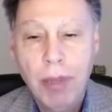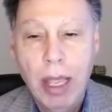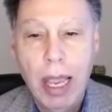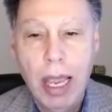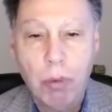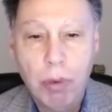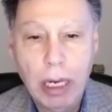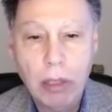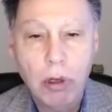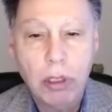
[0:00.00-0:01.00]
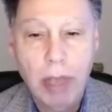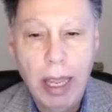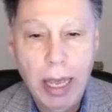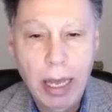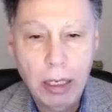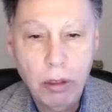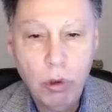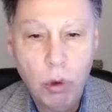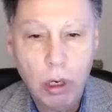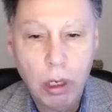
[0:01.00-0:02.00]
And when I looked at
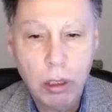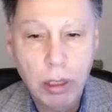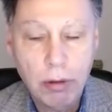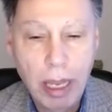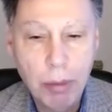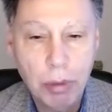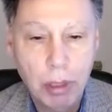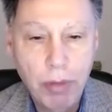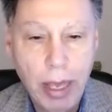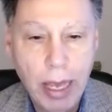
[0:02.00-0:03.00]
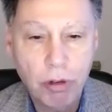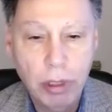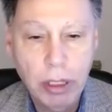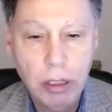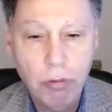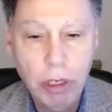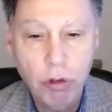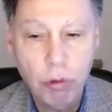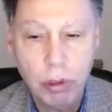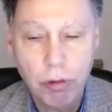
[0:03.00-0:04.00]
your table of the actual
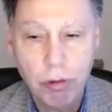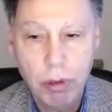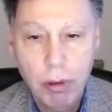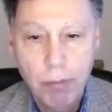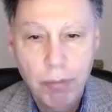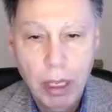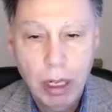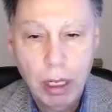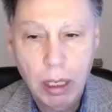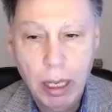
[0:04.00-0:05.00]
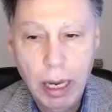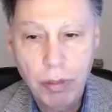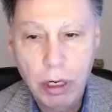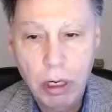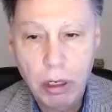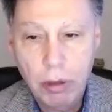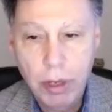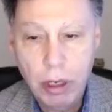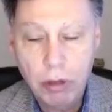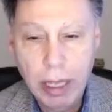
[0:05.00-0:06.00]
individuals and
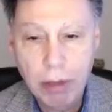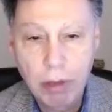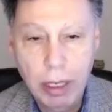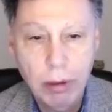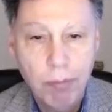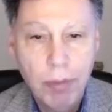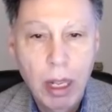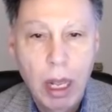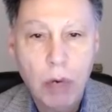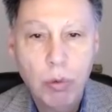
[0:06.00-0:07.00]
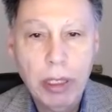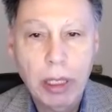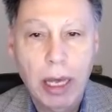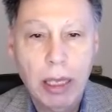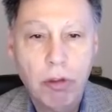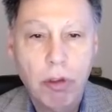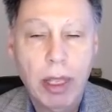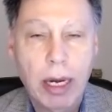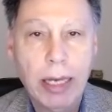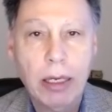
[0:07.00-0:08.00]
their testing, I realized
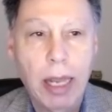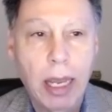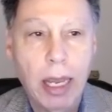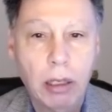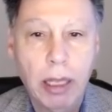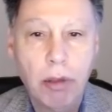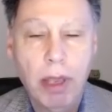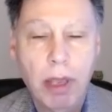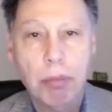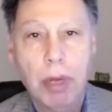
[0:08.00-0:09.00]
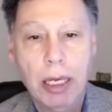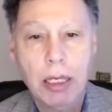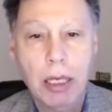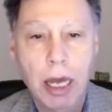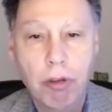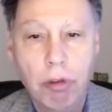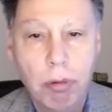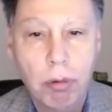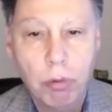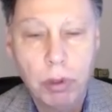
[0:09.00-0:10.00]
that I could analyze that by
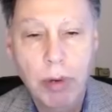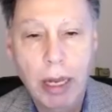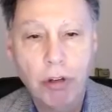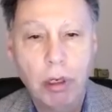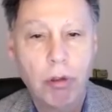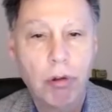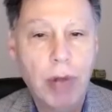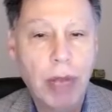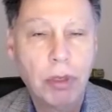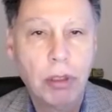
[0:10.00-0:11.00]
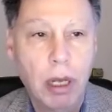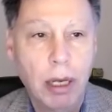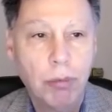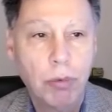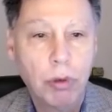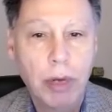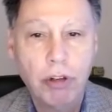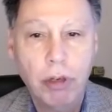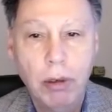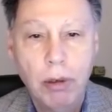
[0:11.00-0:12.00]
Cox regression, survival time
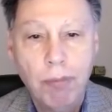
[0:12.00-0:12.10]
regression